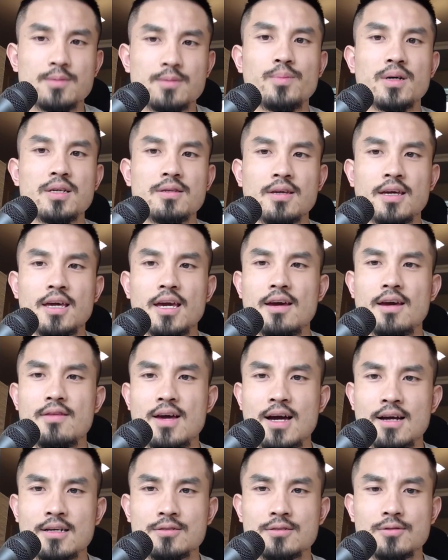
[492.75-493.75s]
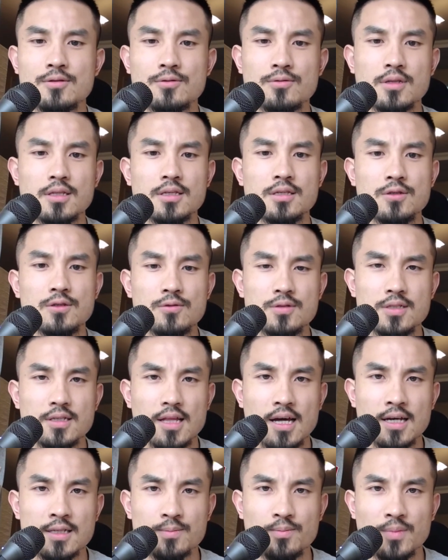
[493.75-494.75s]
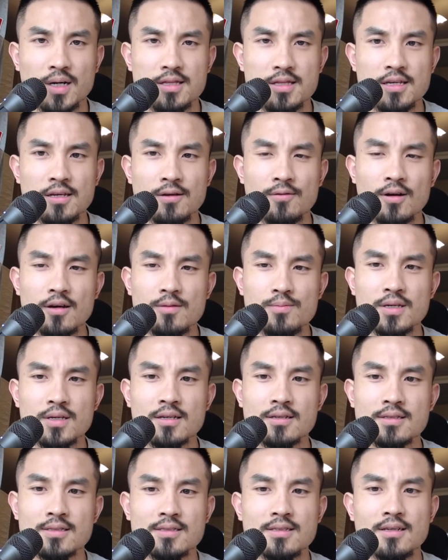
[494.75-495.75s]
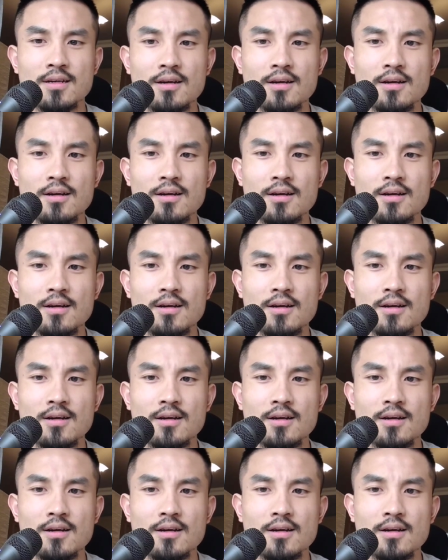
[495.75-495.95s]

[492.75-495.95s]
but you can't actually really use it as money, right? Because